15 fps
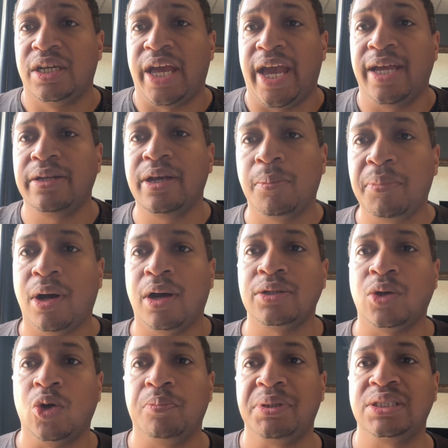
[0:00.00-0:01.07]
end up on
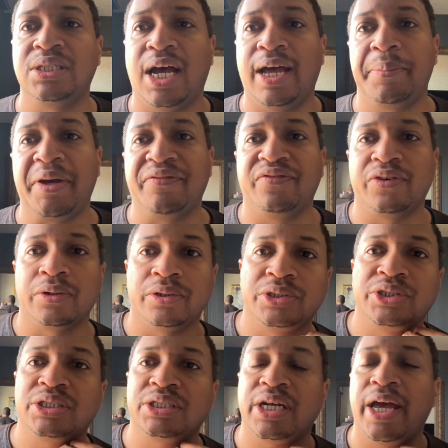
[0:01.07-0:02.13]
open time at
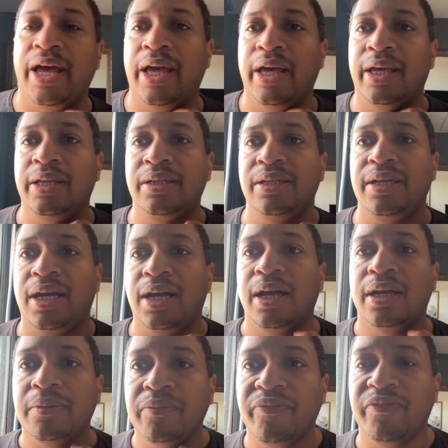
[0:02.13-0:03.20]
first and
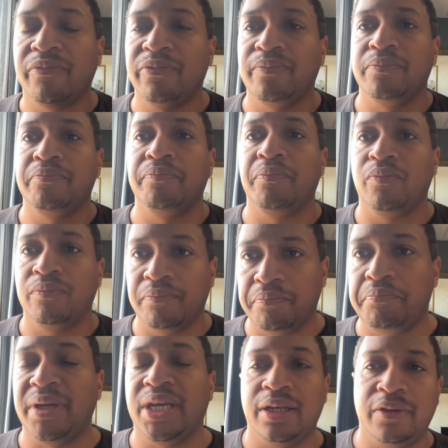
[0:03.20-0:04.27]

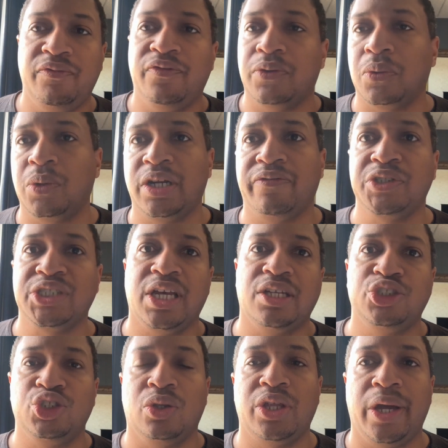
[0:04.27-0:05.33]
bid for whatever
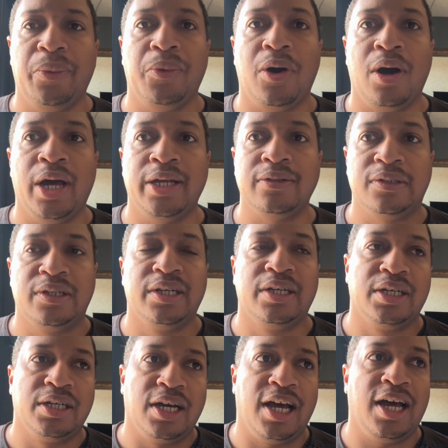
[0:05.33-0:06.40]
schedule they want.
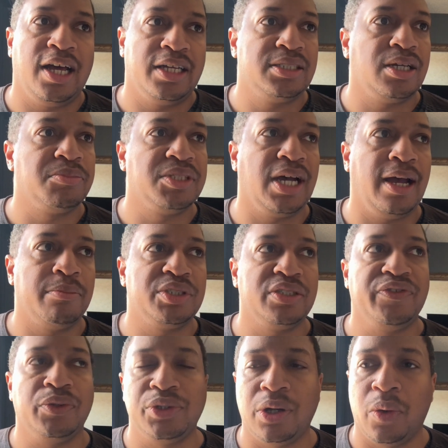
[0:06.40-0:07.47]
Sometimes
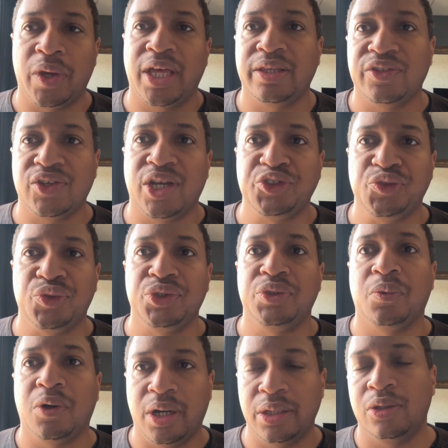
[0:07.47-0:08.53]
if you don't get the schedule you
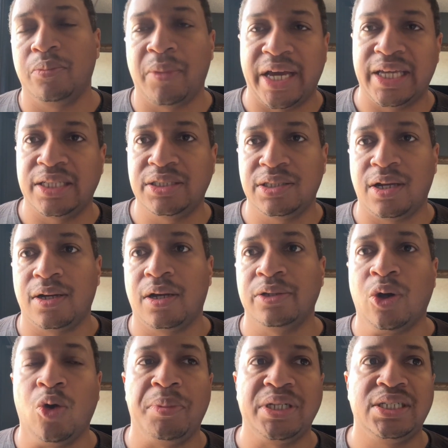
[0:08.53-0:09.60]
want, you might get stuck on
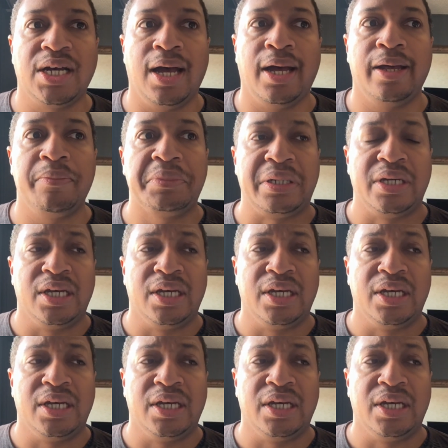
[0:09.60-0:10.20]
open time.